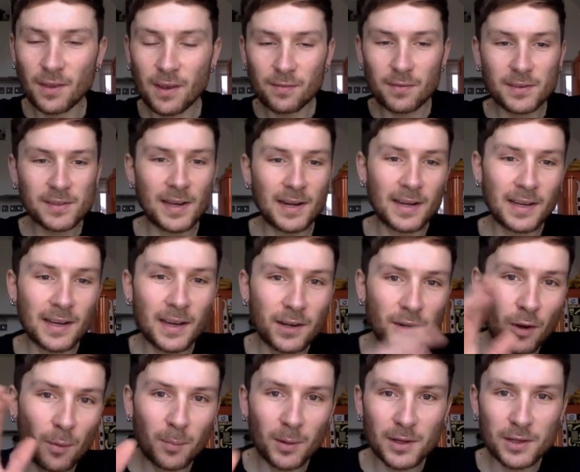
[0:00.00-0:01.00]
that if there's any
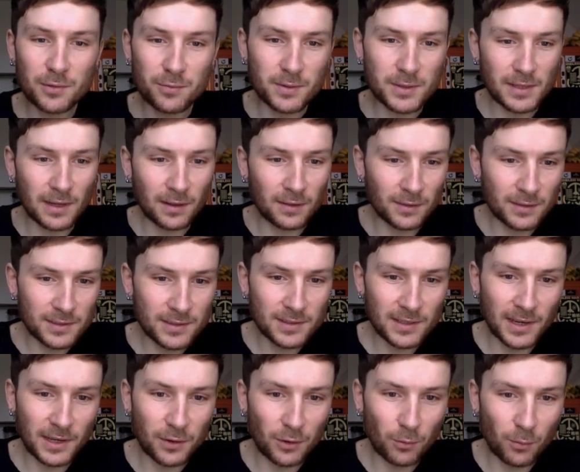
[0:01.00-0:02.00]
anomalous results
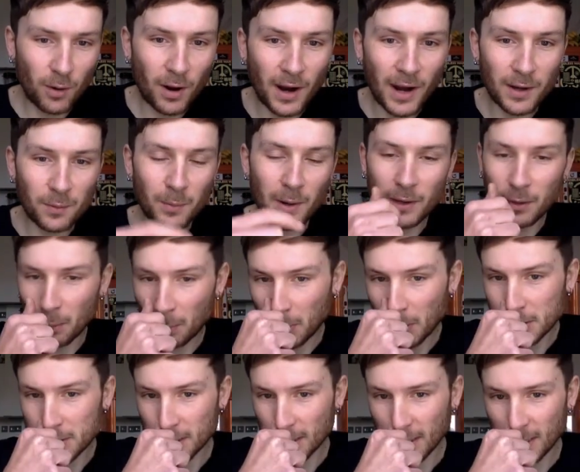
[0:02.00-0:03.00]
in your ride where you're
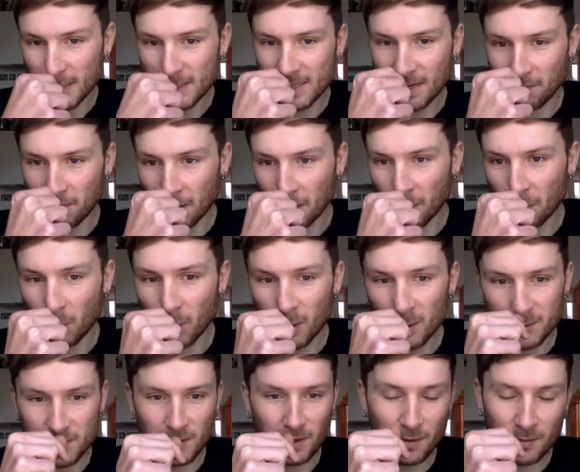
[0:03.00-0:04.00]
pushing like 700
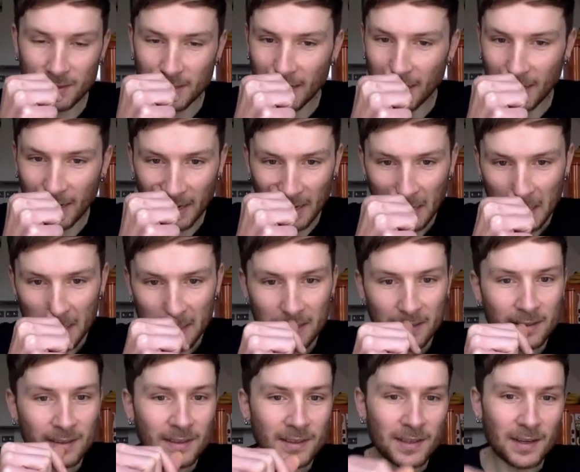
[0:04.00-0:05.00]
watts and only getting
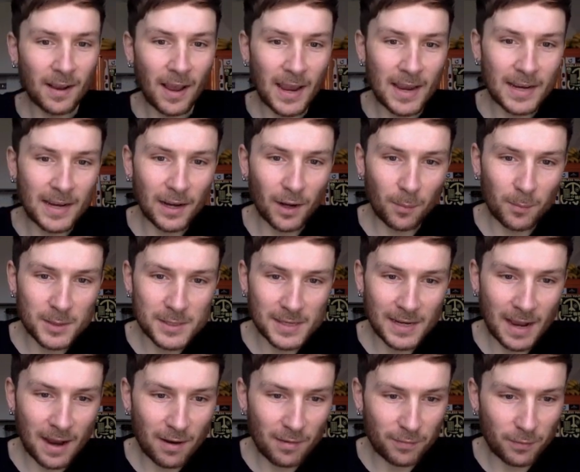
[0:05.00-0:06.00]
8 kilometers
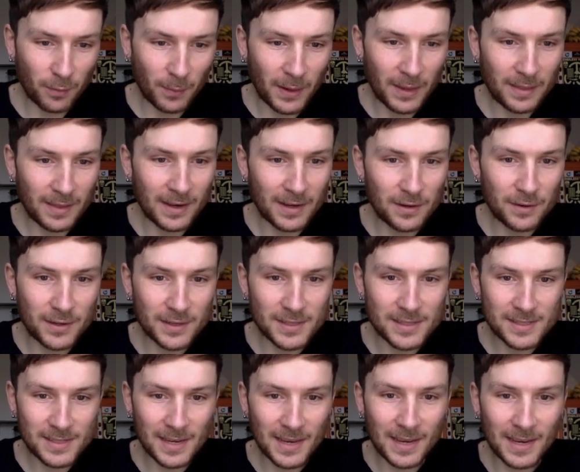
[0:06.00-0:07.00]
an hour for it, then you can
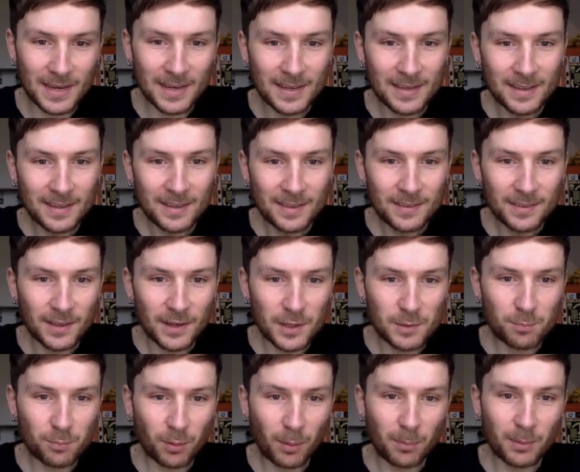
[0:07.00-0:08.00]
see that it's
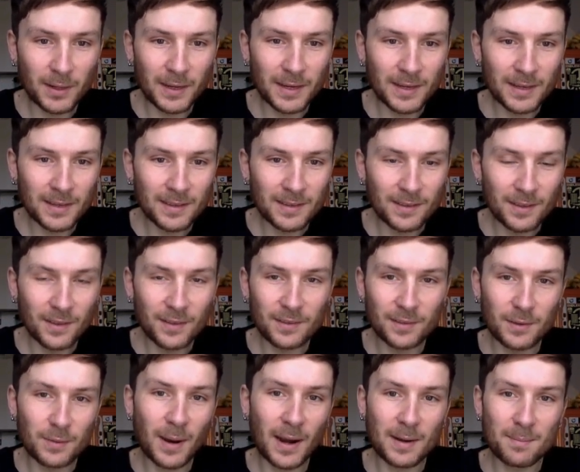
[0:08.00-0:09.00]
probably that
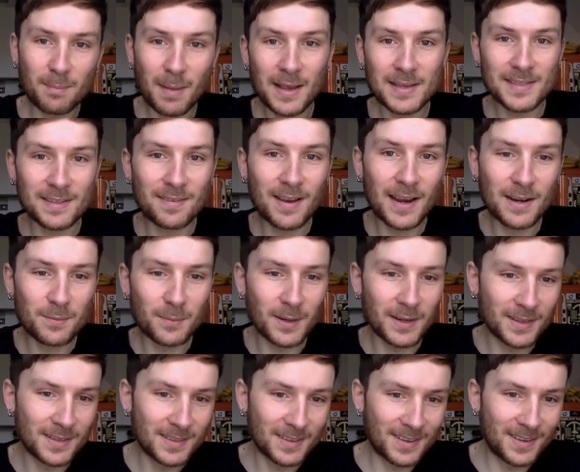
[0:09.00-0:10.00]
you had a massive
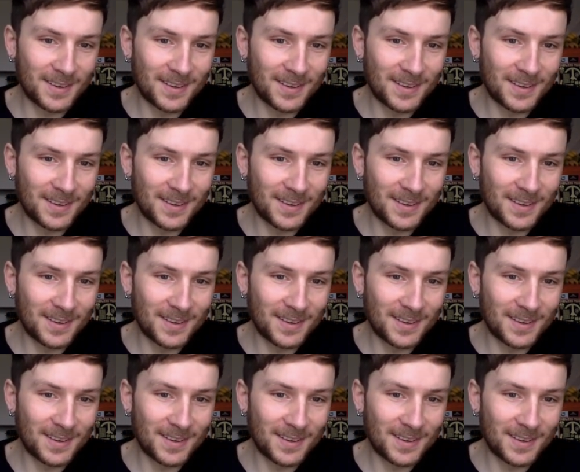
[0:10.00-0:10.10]
headwind.